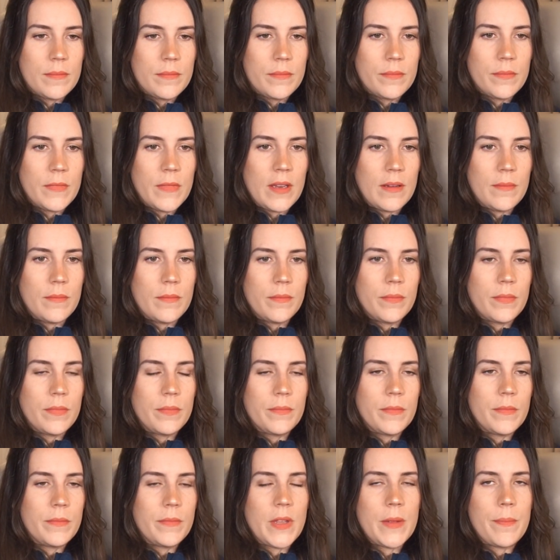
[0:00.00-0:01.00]
then
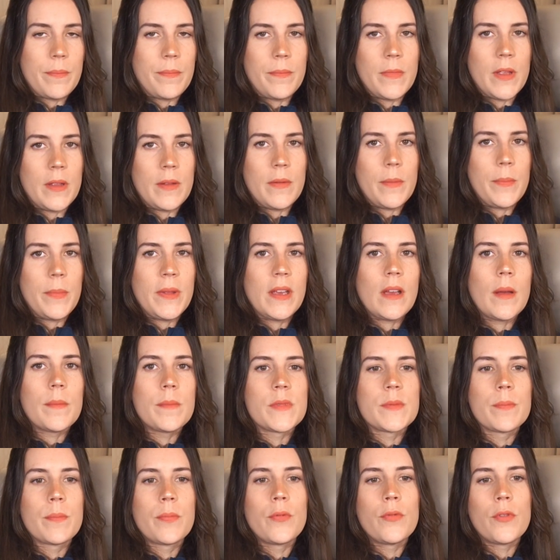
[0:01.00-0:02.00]
it
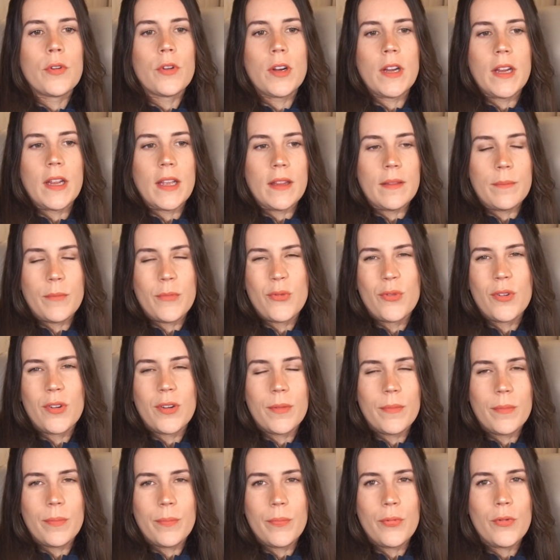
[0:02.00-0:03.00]
becomes boring, and
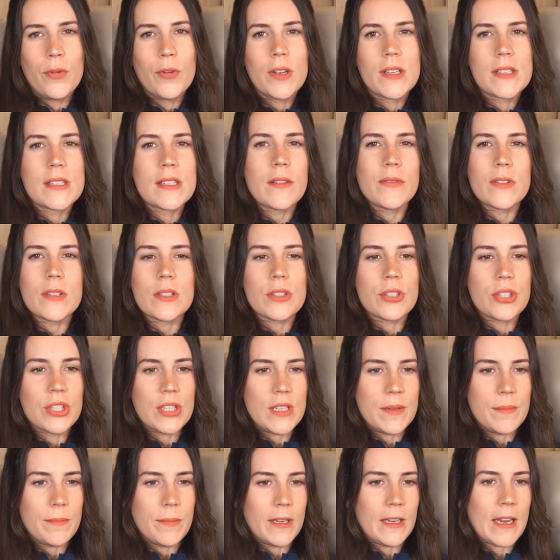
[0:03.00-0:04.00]
boring stuff is
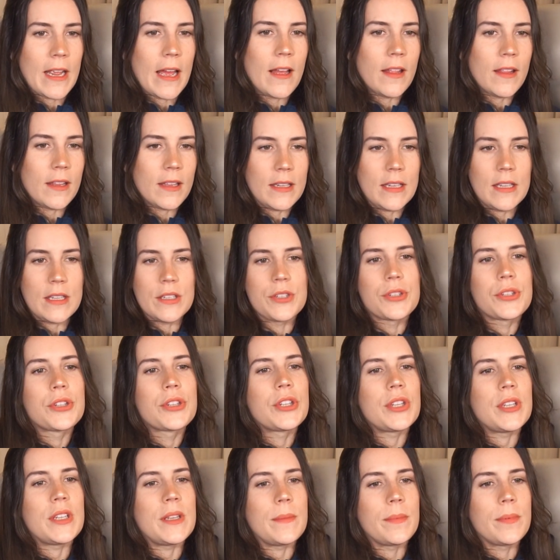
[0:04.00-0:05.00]
cheap. Banality is
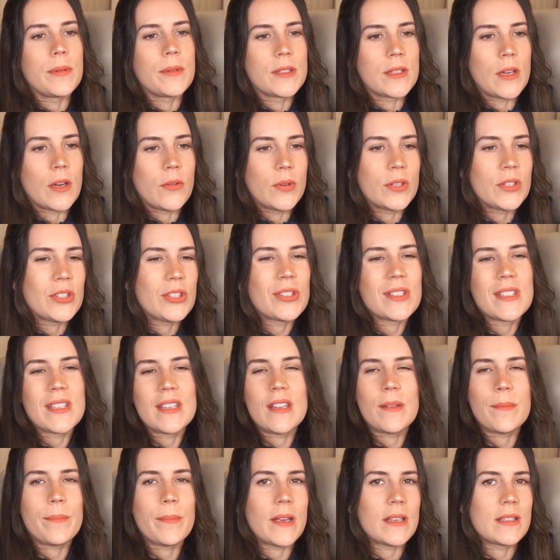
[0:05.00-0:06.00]
cheap. So it's just
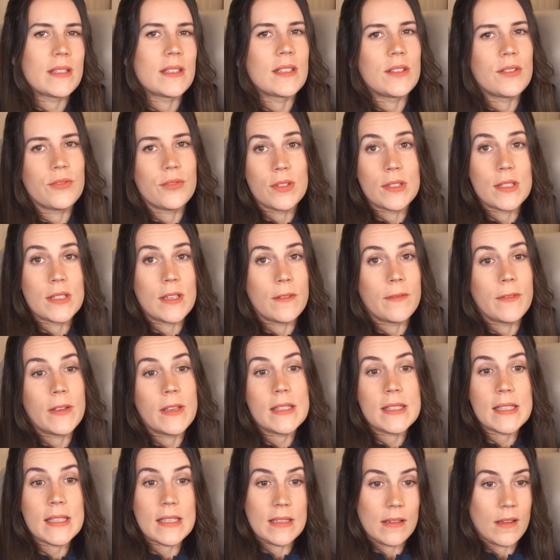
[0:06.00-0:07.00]
in the best interest of
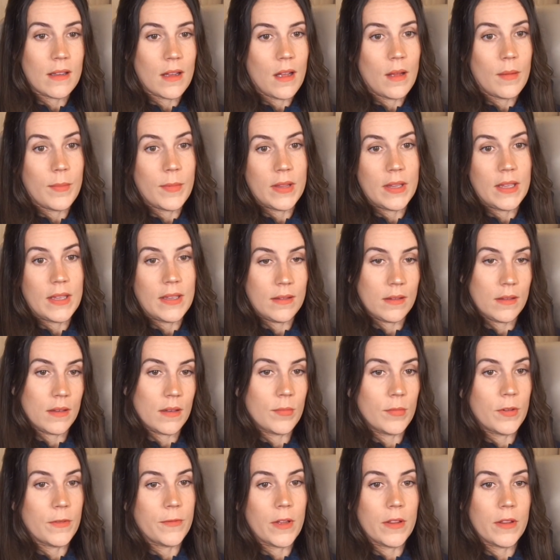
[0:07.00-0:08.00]
his income and the
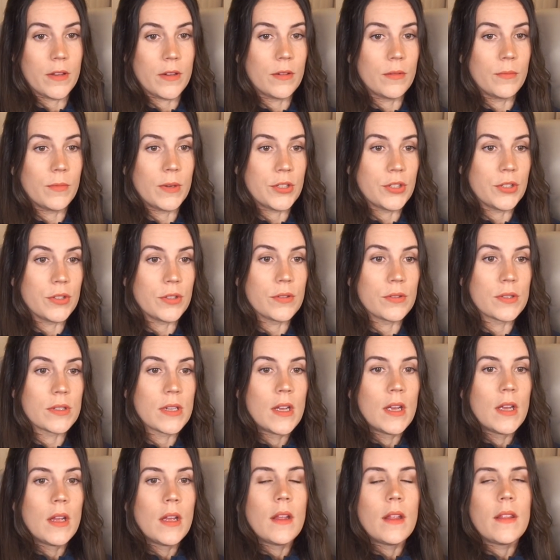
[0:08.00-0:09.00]
income of other Witchers
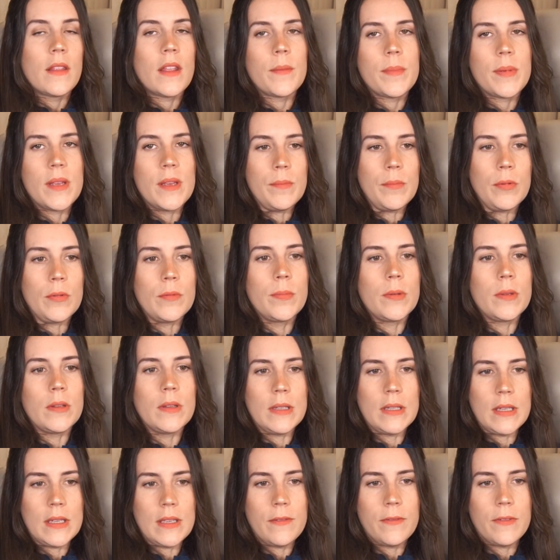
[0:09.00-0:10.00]
that people
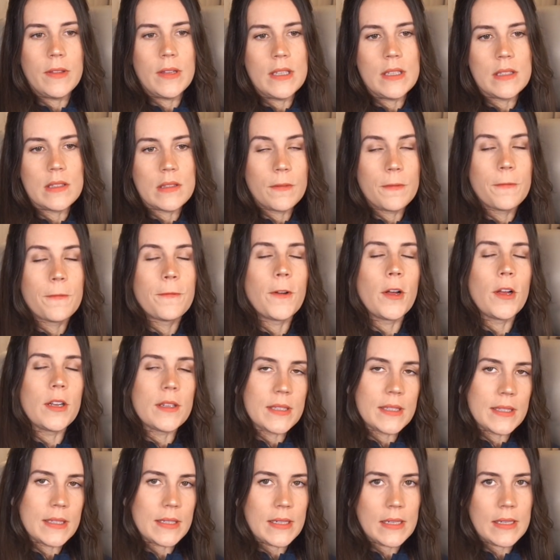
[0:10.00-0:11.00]
believe these
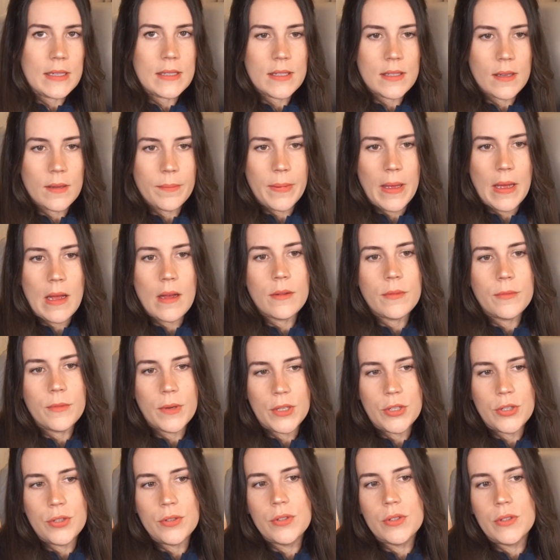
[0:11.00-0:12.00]
falsities about
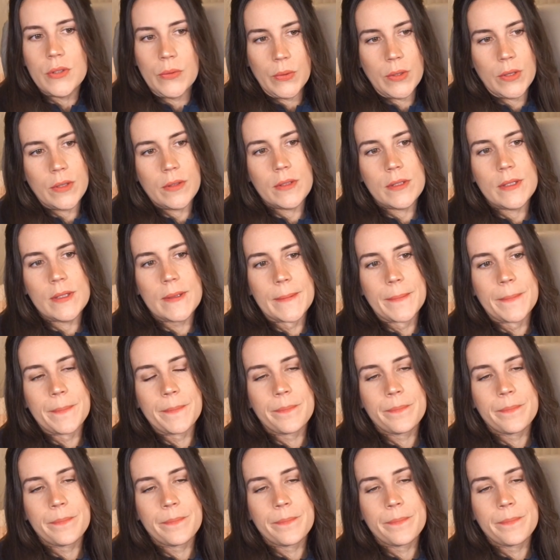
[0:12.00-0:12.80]
Witcher swords.